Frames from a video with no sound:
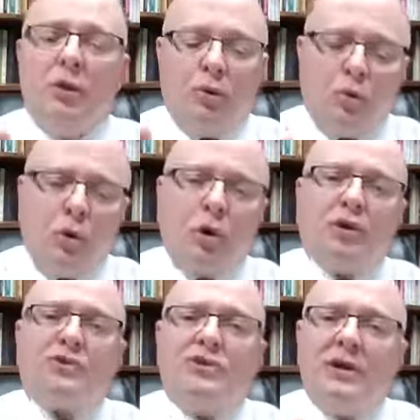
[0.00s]
the
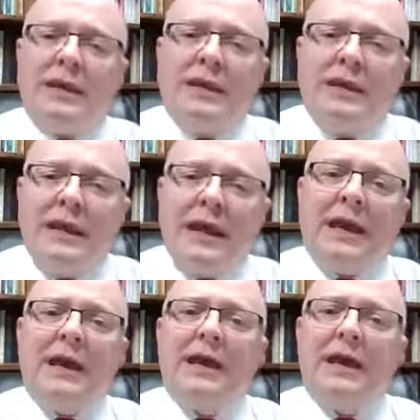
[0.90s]
worst
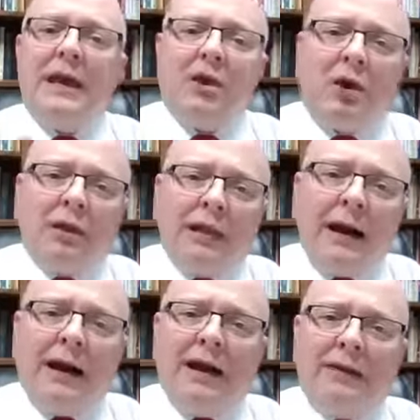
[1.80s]
day in our
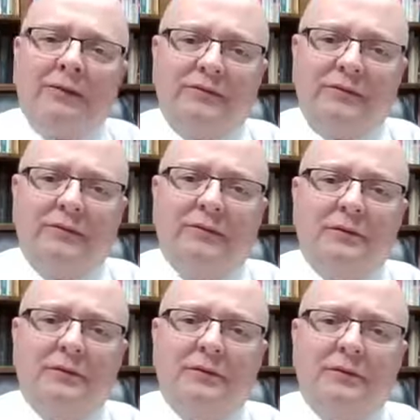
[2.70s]
lives,
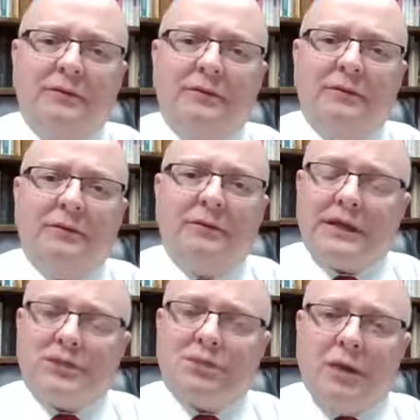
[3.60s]

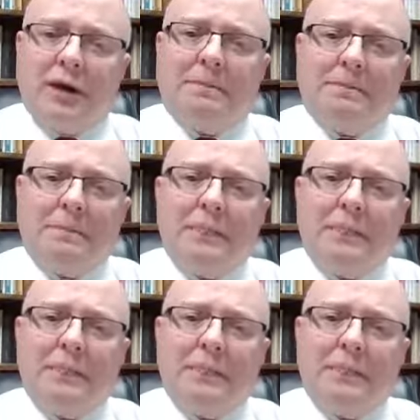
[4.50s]
guess what?